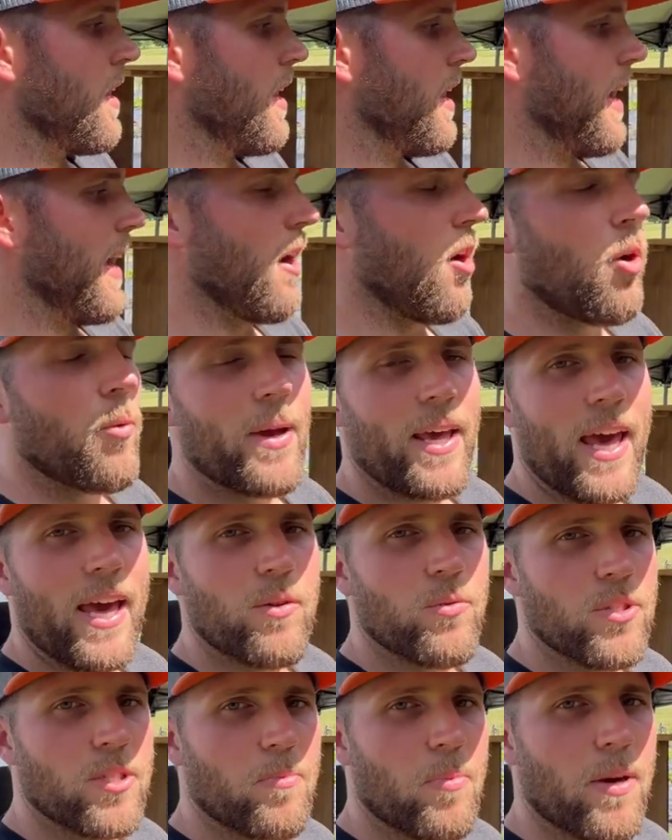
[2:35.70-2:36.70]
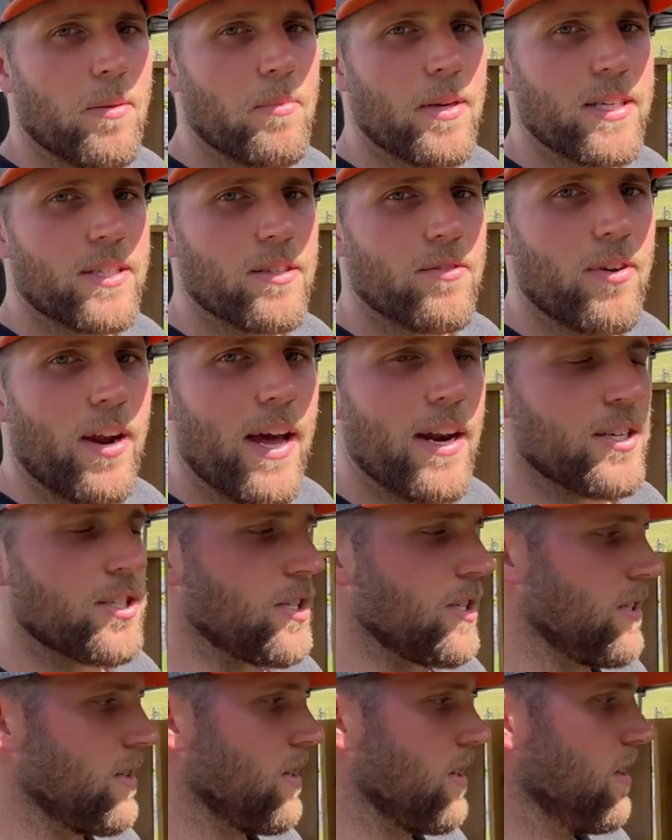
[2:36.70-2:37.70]
and all we had was spring mix and
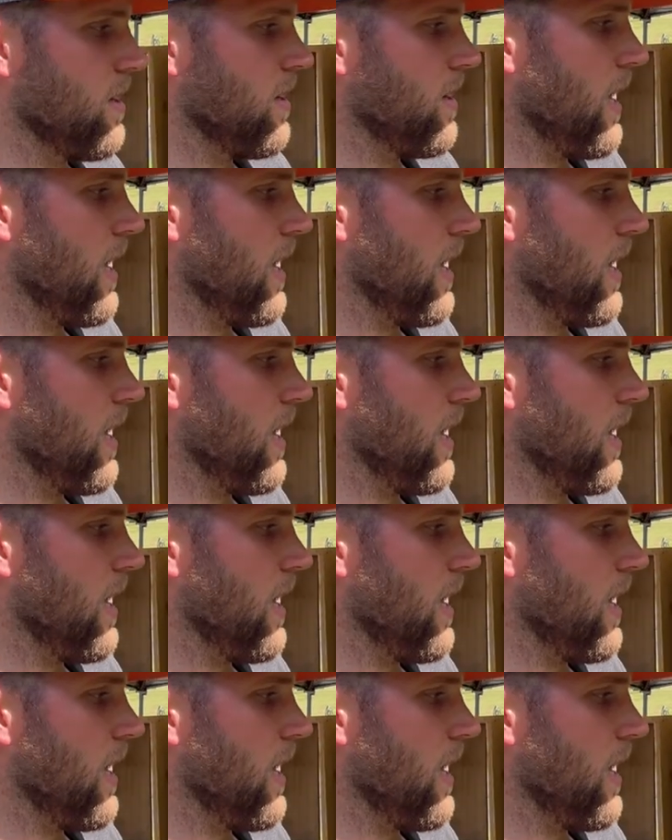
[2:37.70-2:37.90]
radishes.